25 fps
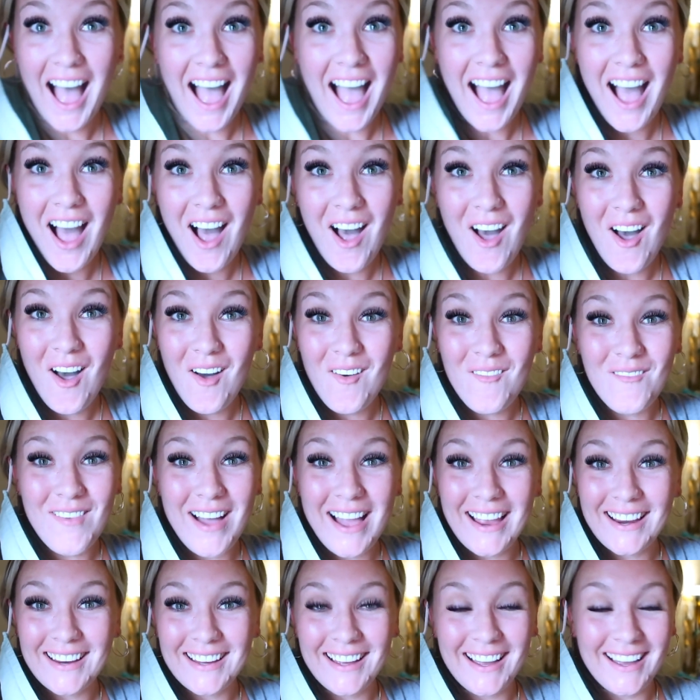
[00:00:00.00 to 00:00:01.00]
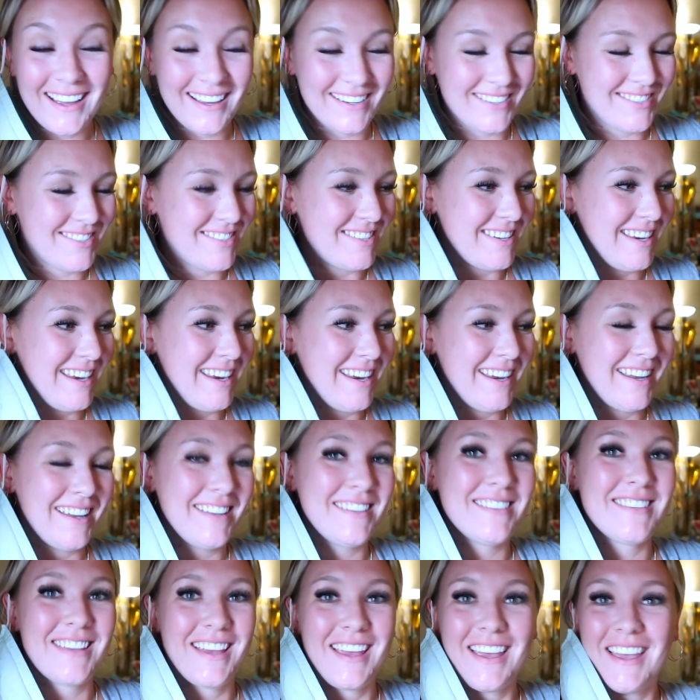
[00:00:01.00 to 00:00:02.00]
Oh my gosh!
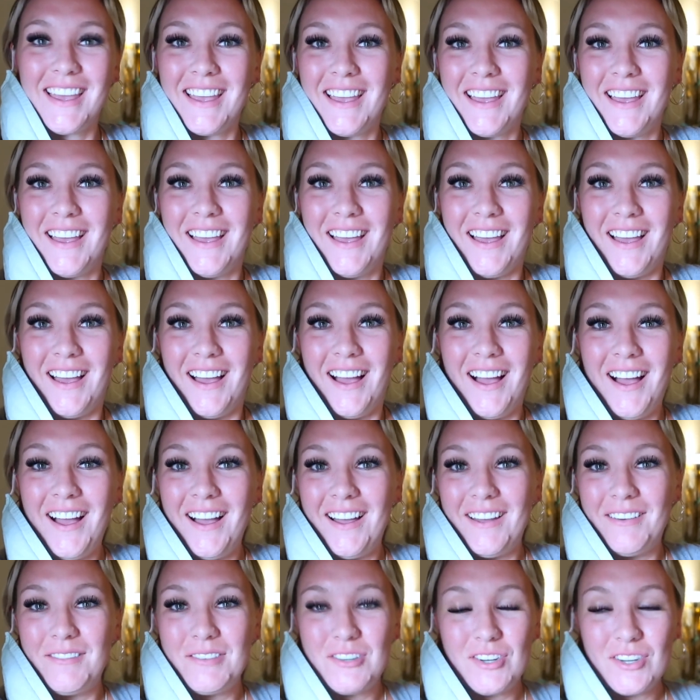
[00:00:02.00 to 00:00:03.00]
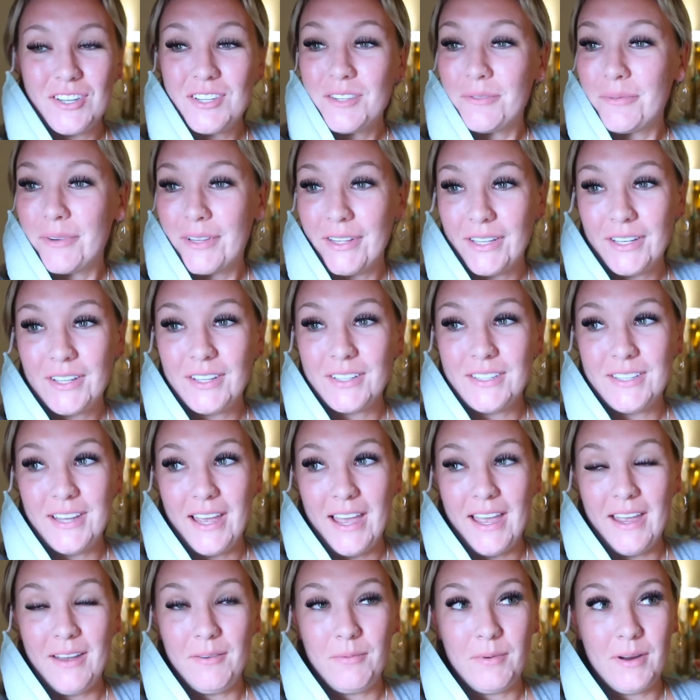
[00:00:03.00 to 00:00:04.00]
And it was just a really good
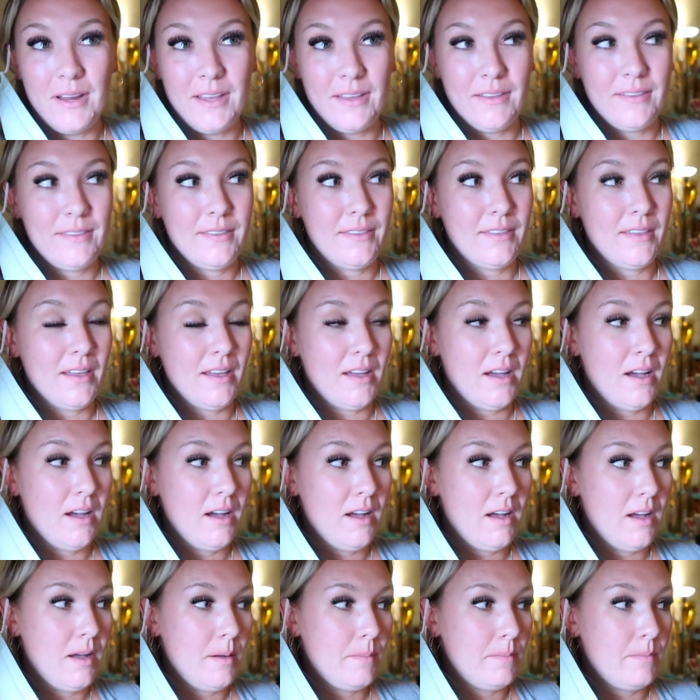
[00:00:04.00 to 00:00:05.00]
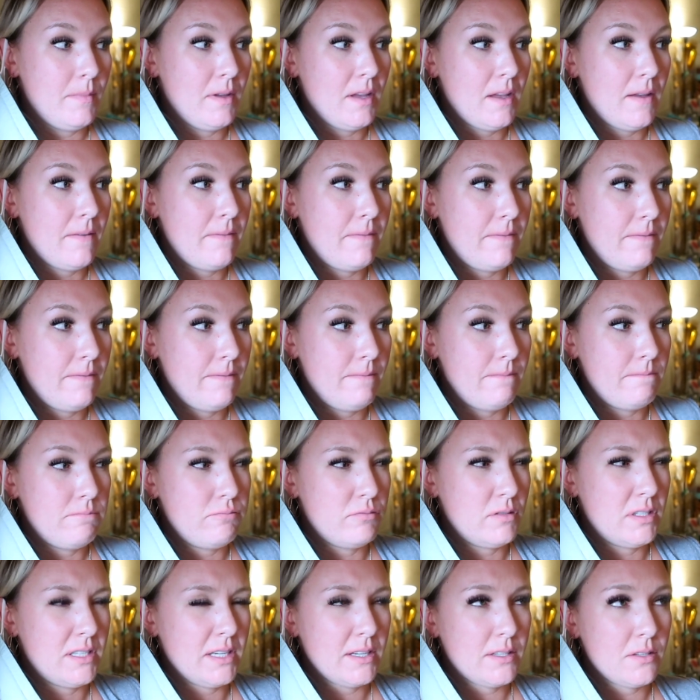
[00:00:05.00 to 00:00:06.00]
day with
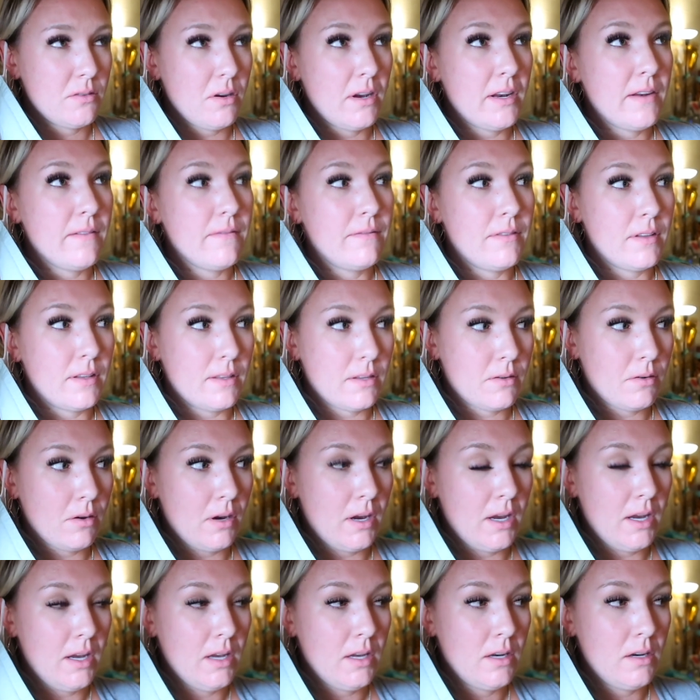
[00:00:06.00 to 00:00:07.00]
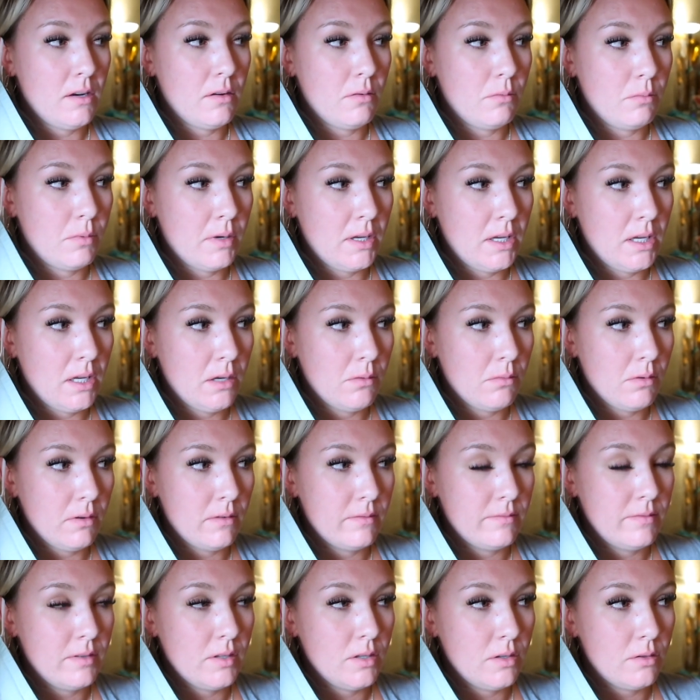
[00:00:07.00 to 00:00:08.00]
6th grade and 5th grade. We
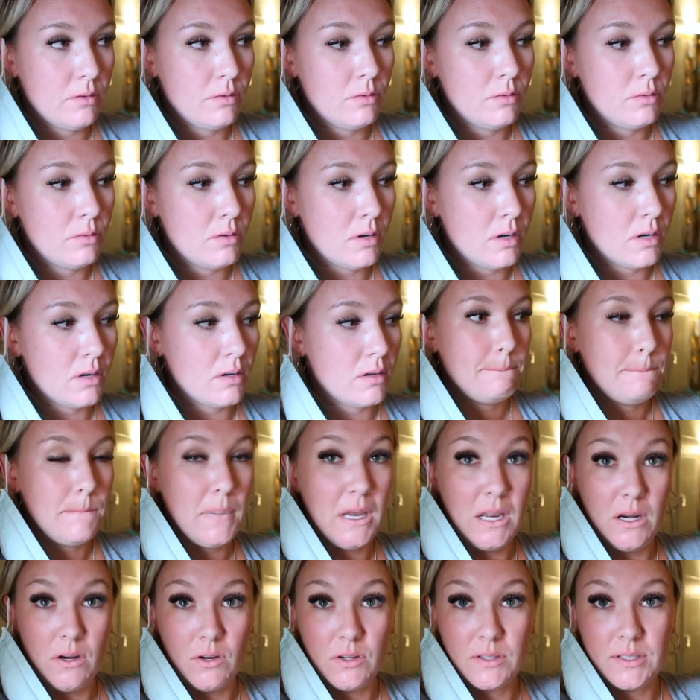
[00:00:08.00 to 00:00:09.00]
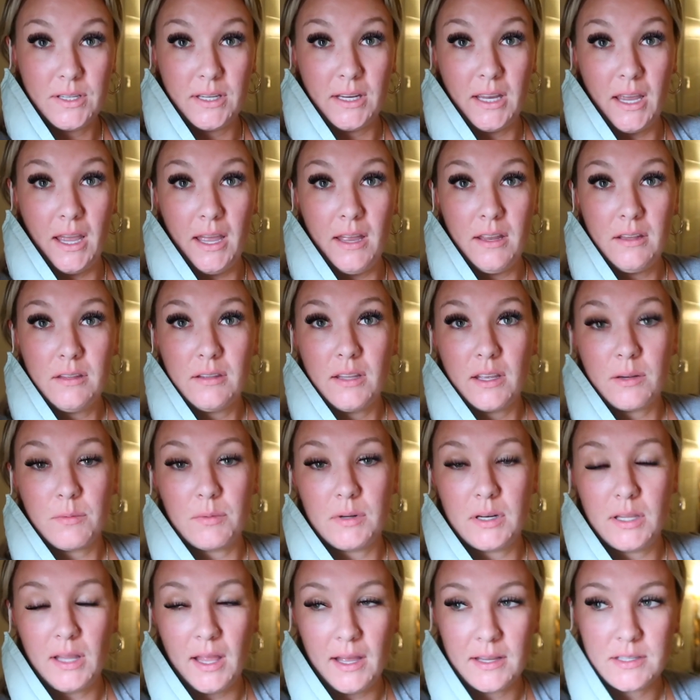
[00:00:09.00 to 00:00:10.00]
reviewed meters again, like
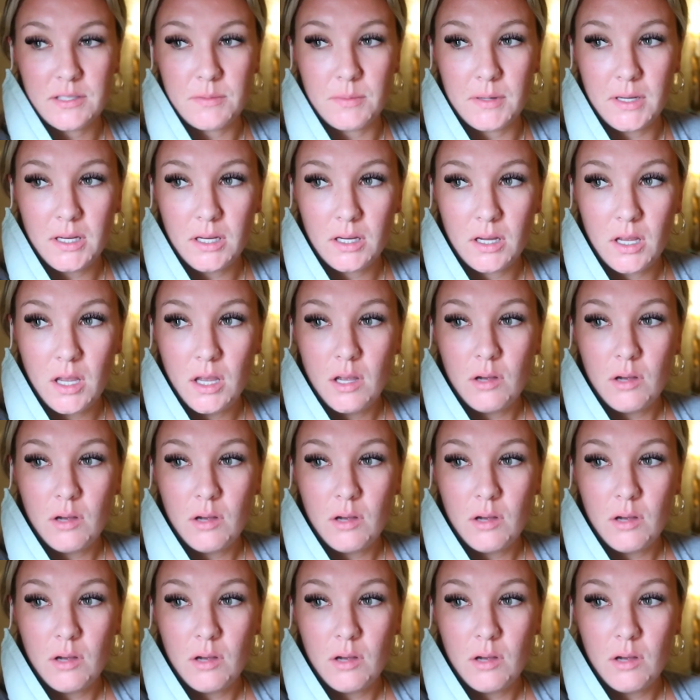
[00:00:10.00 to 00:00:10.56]
we did last week.